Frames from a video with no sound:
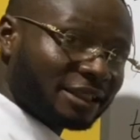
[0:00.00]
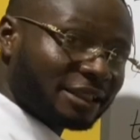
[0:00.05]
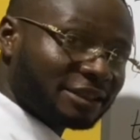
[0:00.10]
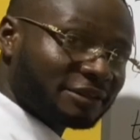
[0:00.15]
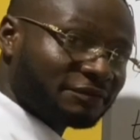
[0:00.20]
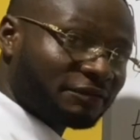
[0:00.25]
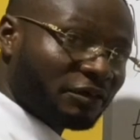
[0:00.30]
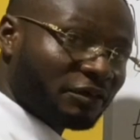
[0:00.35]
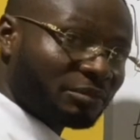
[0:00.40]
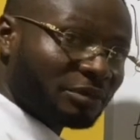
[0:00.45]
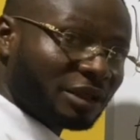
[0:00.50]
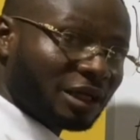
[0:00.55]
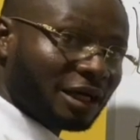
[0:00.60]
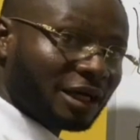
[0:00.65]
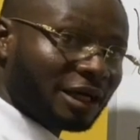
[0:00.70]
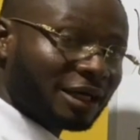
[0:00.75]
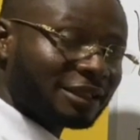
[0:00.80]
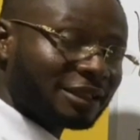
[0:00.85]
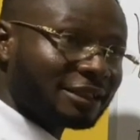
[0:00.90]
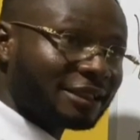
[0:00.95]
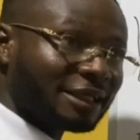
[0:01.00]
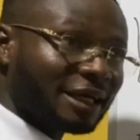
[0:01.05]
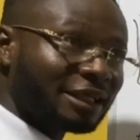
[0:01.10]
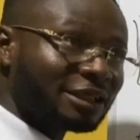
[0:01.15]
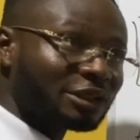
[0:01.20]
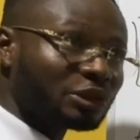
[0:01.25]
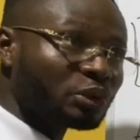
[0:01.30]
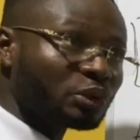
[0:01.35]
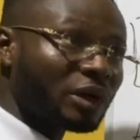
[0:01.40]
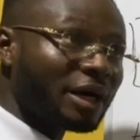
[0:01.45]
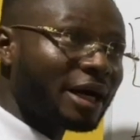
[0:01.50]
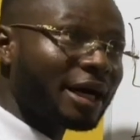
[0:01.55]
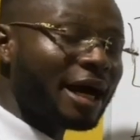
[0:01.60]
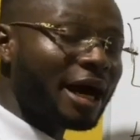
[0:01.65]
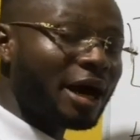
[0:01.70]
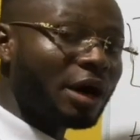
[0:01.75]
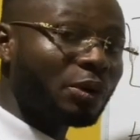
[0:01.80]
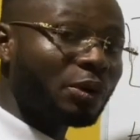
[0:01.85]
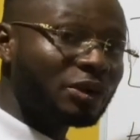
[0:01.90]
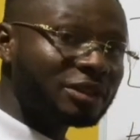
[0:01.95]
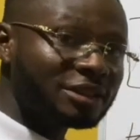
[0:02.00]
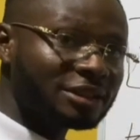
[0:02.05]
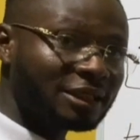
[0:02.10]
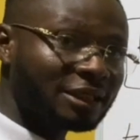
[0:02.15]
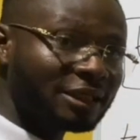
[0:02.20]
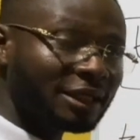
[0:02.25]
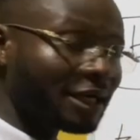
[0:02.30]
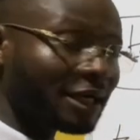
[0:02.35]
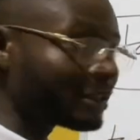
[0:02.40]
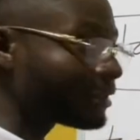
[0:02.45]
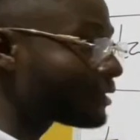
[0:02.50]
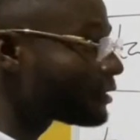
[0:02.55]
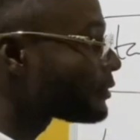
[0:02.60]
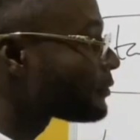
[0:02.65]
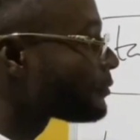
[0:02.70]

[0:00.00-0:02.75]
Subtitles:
this formula, that is why I always say that